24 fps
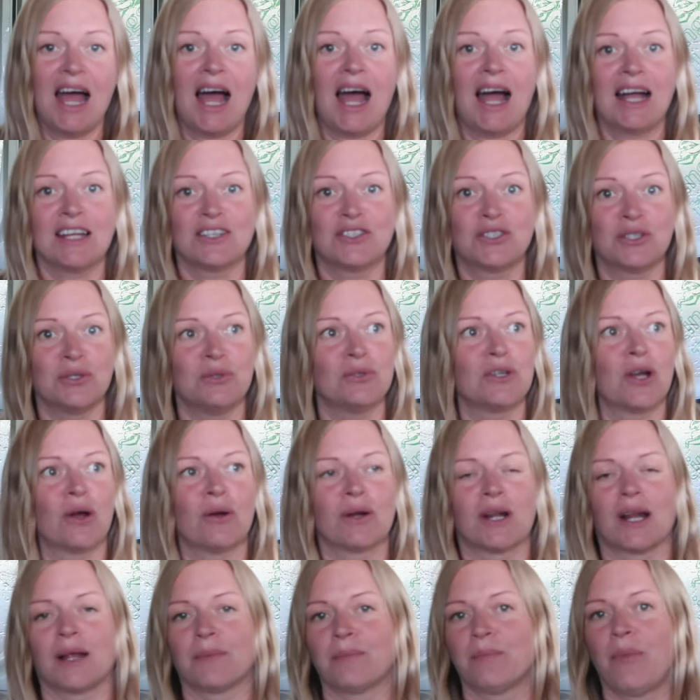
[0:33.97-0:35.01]
I do go
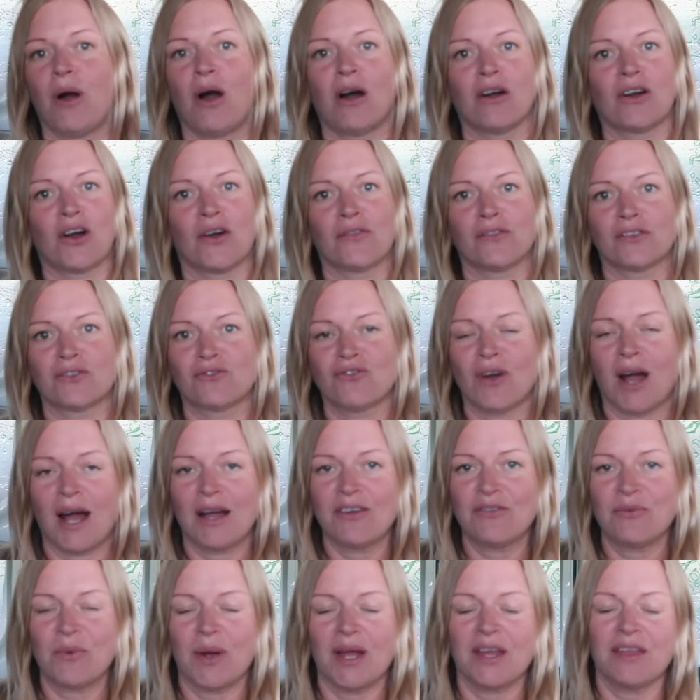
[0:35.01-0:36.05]
and like park on the
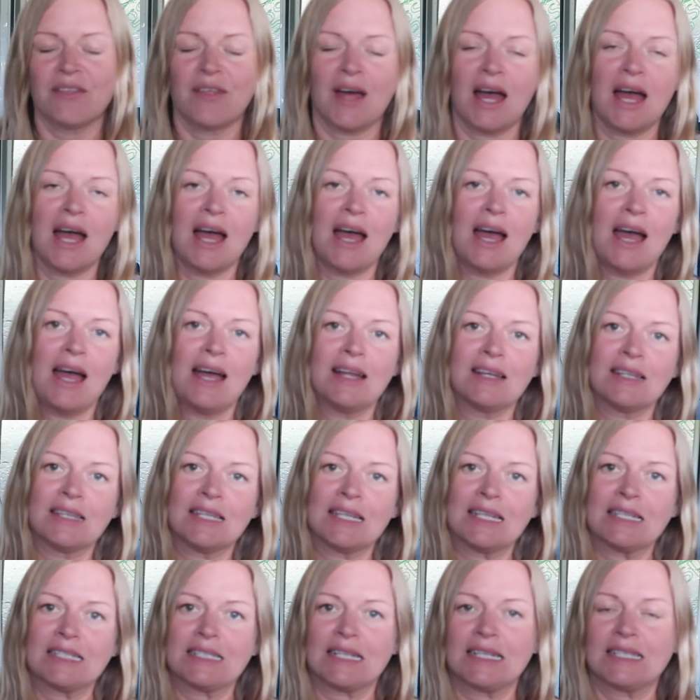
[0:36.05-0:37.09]
driveway there and
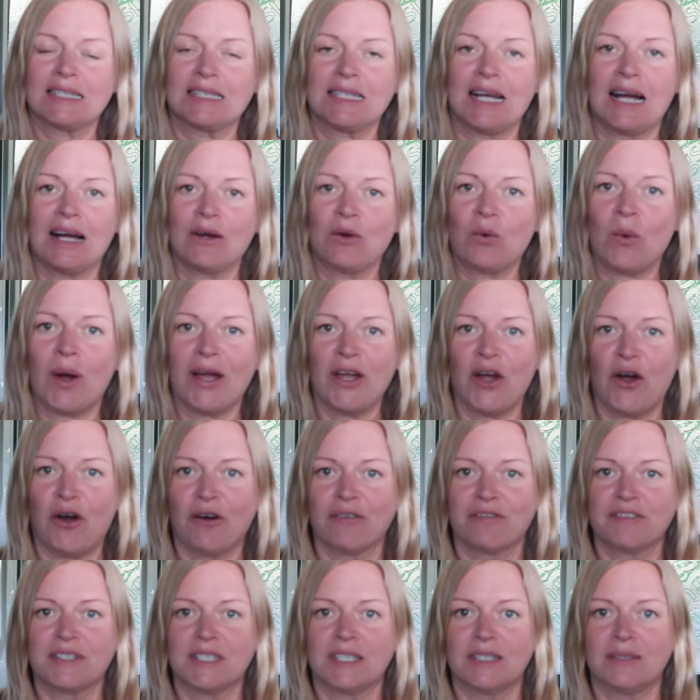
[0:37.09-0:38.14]
things like that quite
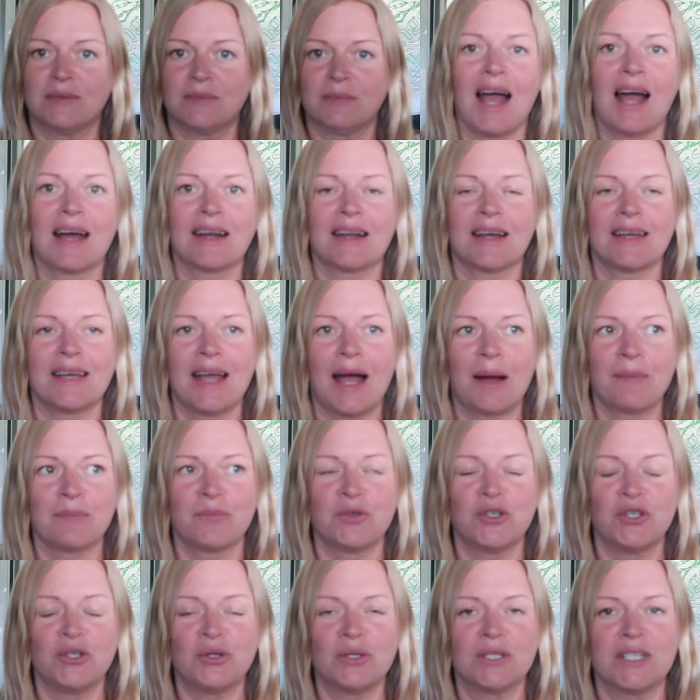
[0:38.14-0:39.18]
often. And I am
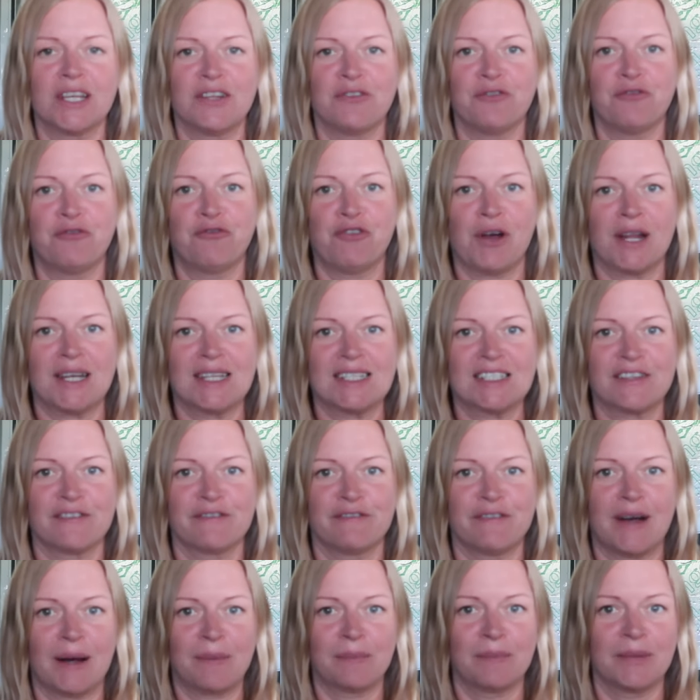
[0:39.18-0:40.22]
using friends
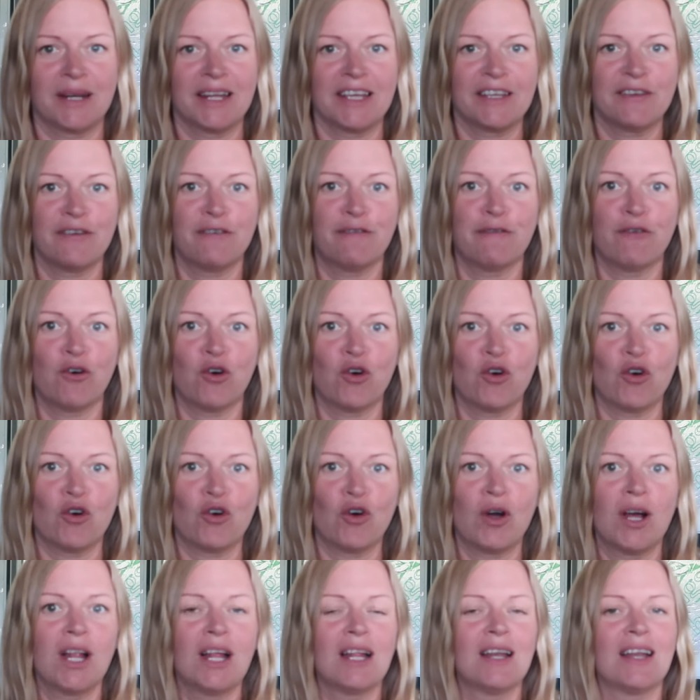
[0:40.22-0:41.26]
and family
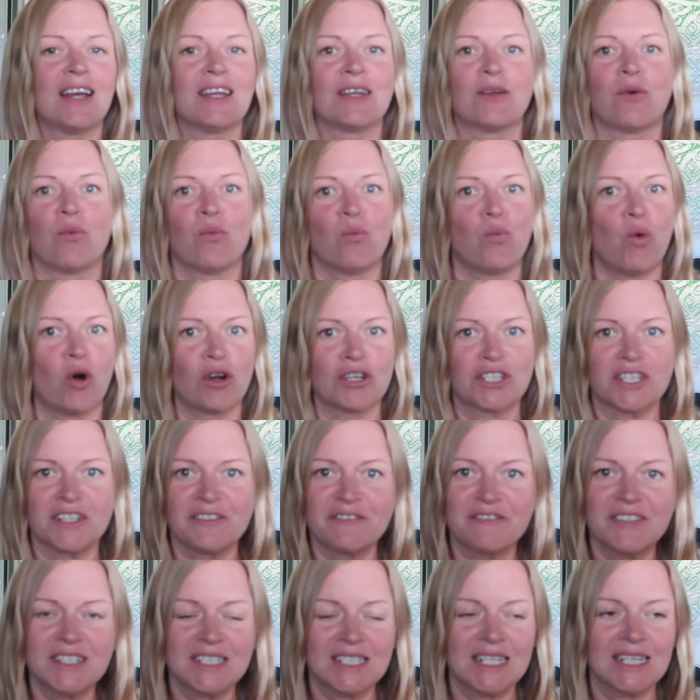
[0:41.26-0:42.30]
for like
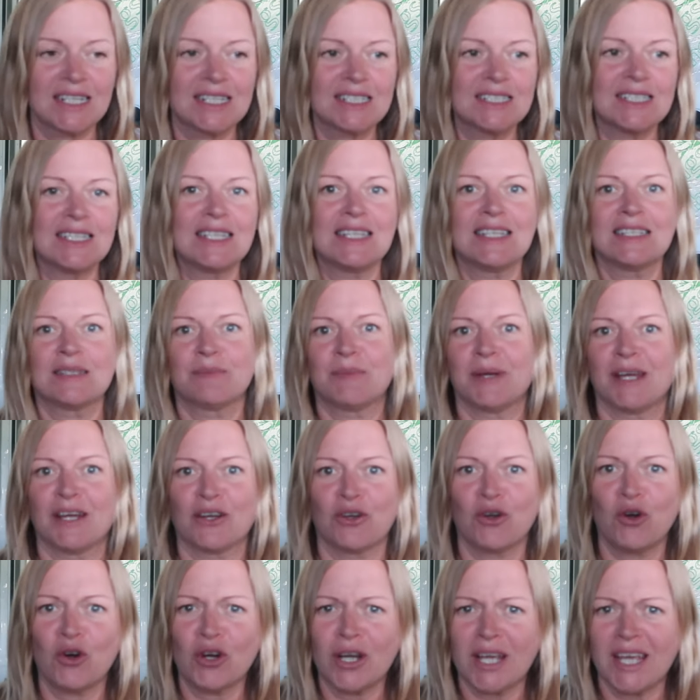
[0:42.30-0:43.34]
washing facilities, bit
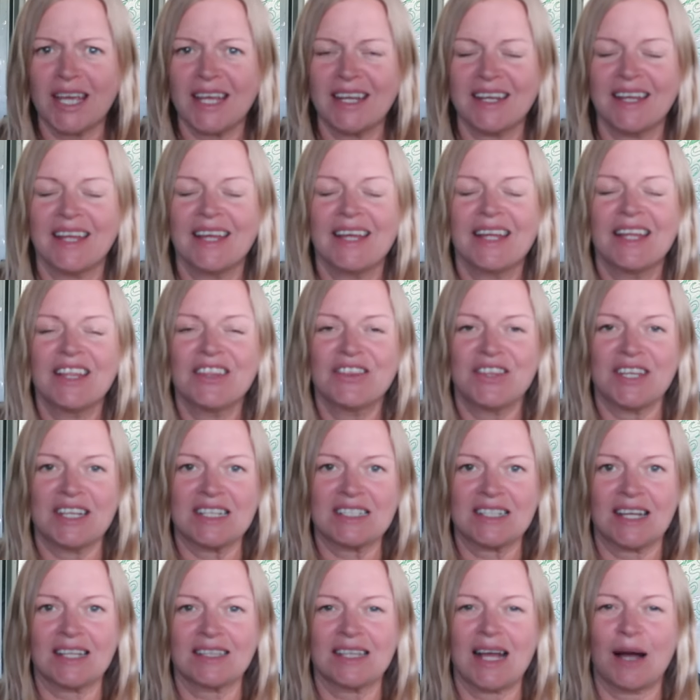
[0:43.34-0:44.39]
of cooking,
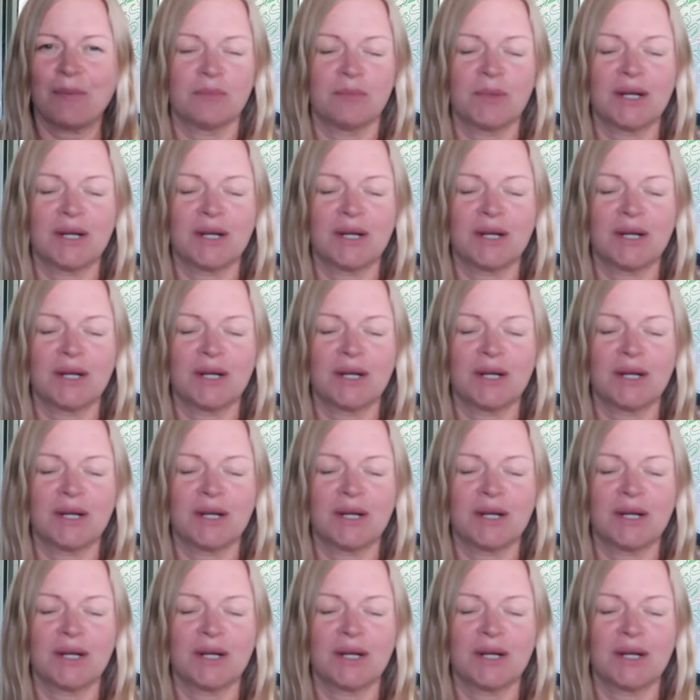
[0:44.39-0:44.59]
things like that.